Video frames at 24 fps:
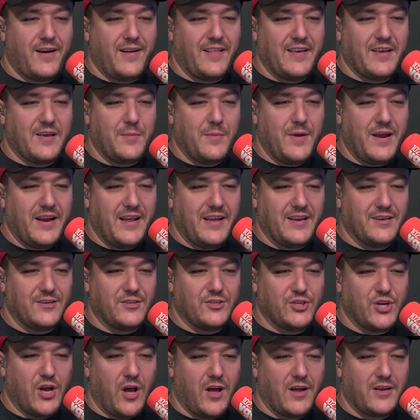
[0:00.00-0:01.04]
comedian
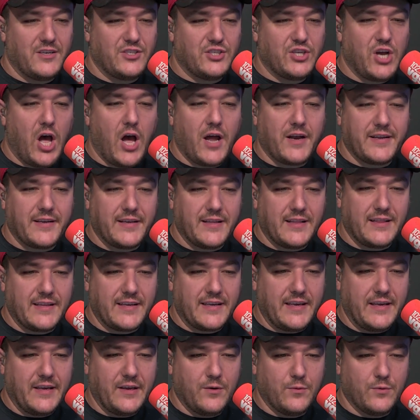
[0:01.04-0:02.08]
John Tothill.
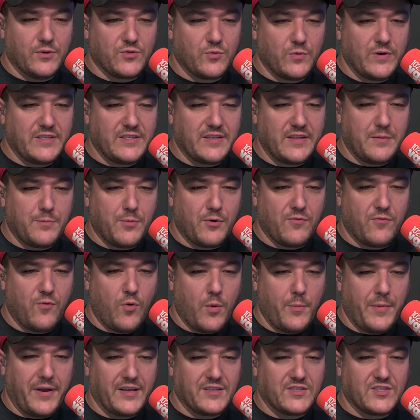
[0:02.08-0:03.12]
He was recently
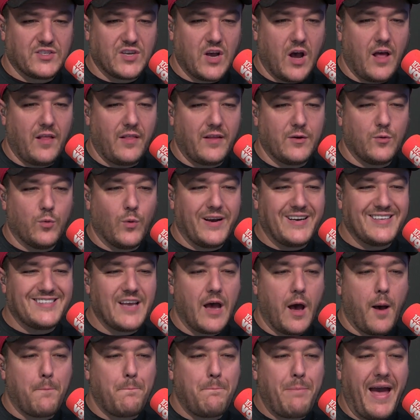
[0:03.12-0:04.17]
performing in Scotland when his
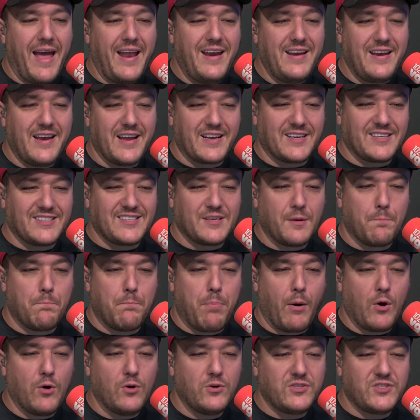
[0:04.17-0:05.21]
appendix
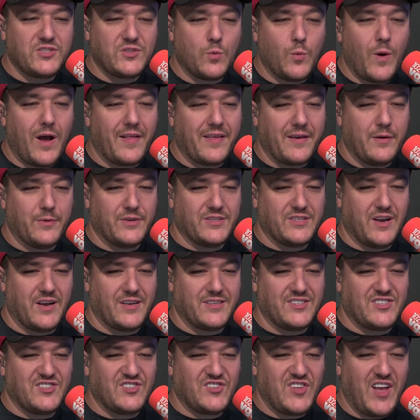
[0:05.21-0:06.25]
burst while he was
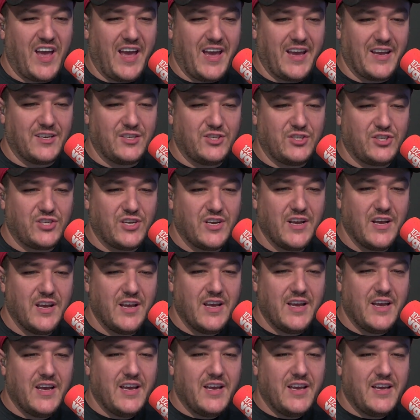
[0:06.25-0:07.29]
on stage.
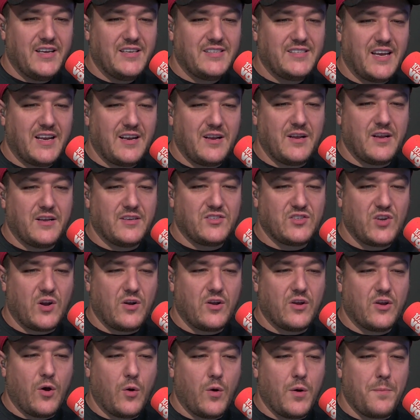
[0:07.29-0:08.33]
He said it had
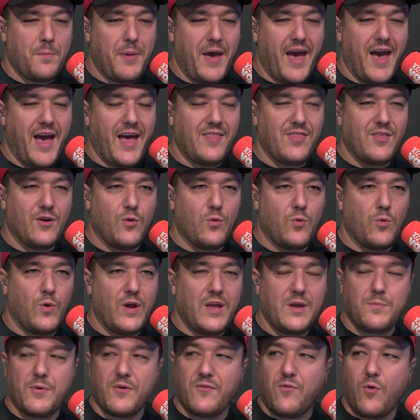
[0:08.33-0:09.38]
started going bad the
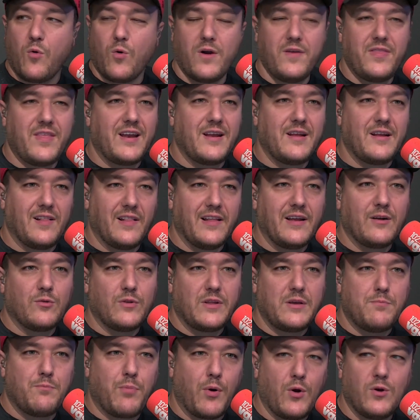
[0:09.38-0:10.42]
week before, and then it
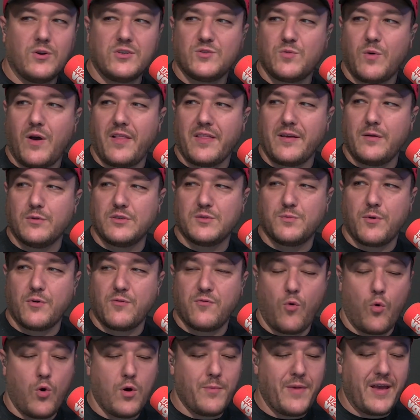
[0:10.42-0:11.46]
literally burst while he was
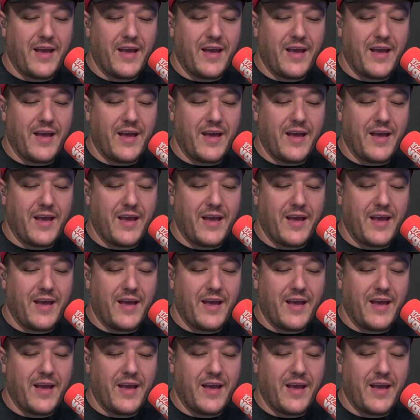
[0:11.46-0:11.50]
performing,